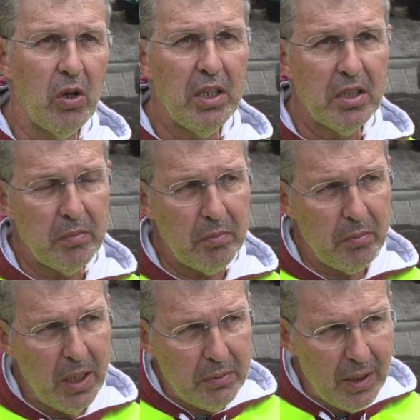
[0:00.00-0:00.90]
it's
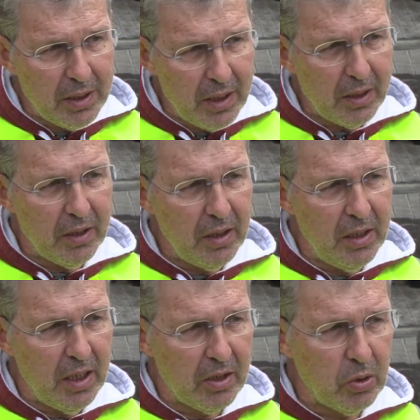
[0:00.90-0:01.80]
much better
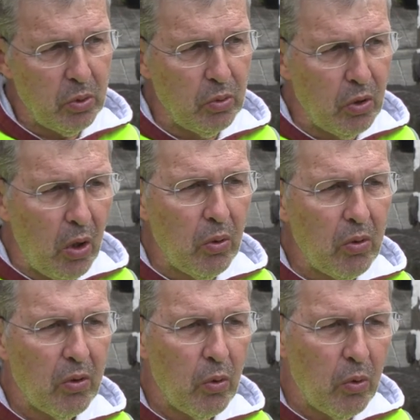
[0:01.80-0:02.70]
just to know
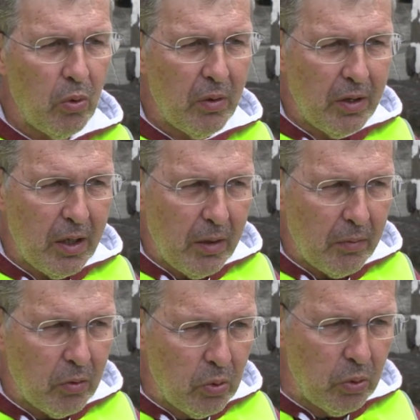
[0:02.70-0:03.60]
the
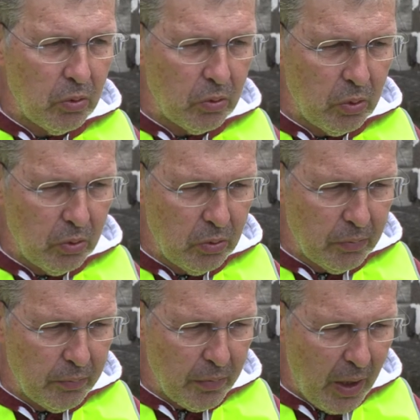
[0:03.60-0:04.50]
to to
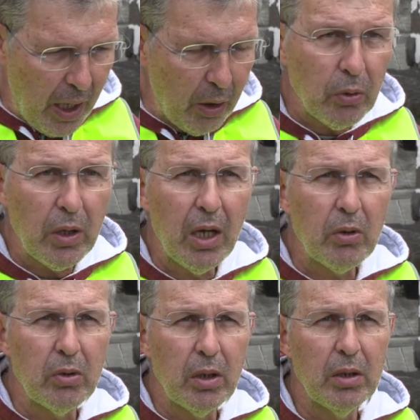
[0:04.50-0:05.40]

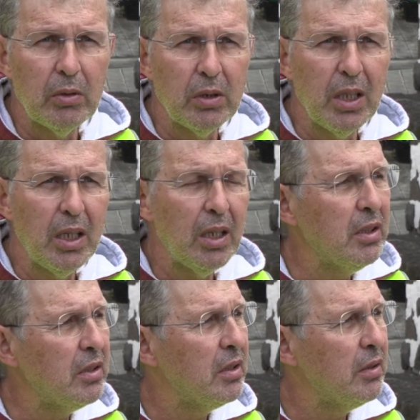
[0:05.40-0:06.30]
acotar
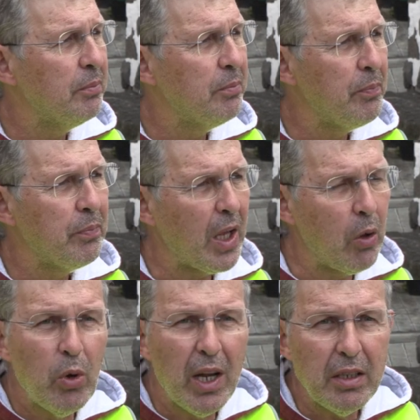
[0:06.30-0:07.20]
is uh, eh,
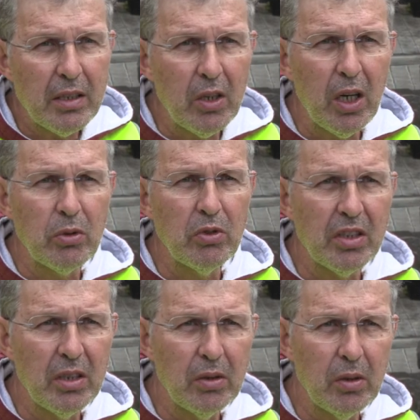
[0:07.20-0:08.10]
accurate, no acus,
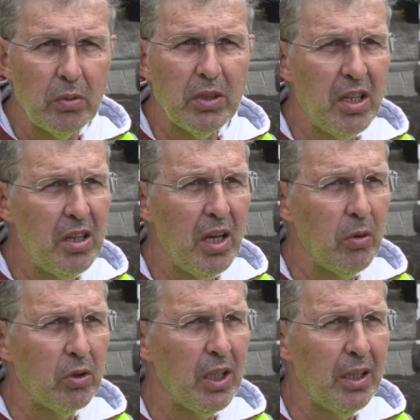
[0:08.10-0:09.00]
se dice?
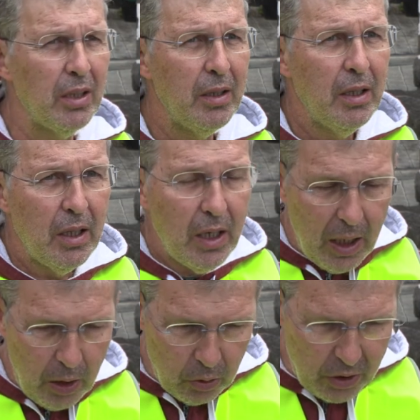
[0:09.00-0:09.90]
acotar, no
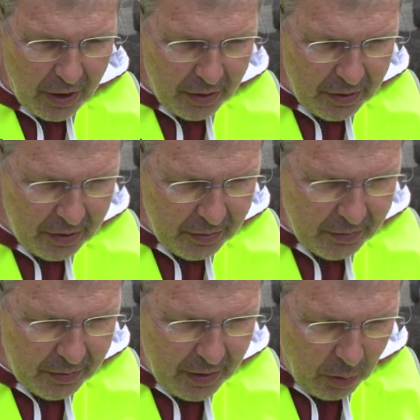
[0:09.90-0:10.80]
acotar de
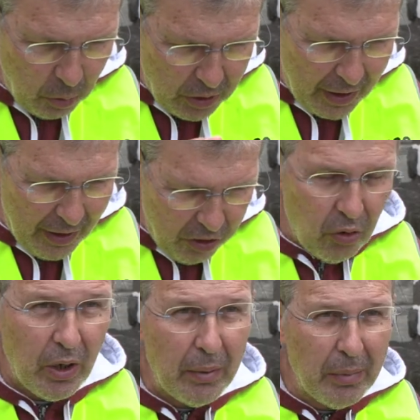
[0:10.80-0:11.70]
acotar la
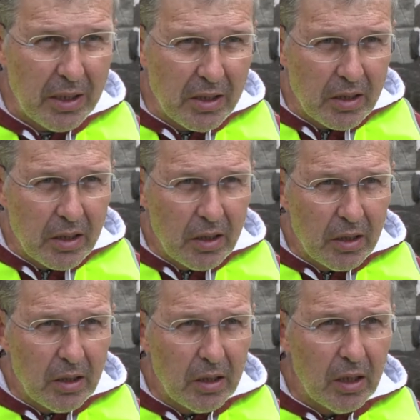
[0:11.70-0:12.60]
zona más
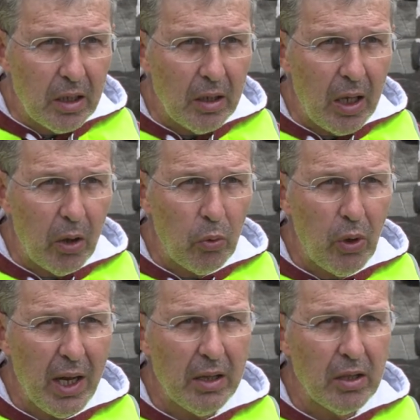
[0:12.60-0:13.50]
uh,
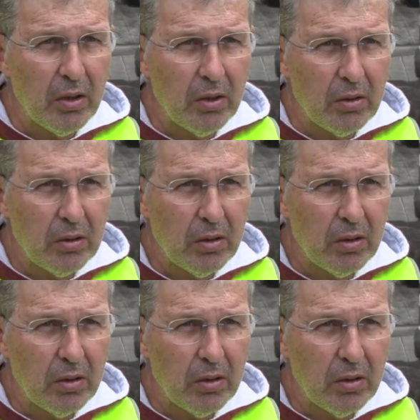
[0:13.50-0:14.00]
accurate, no?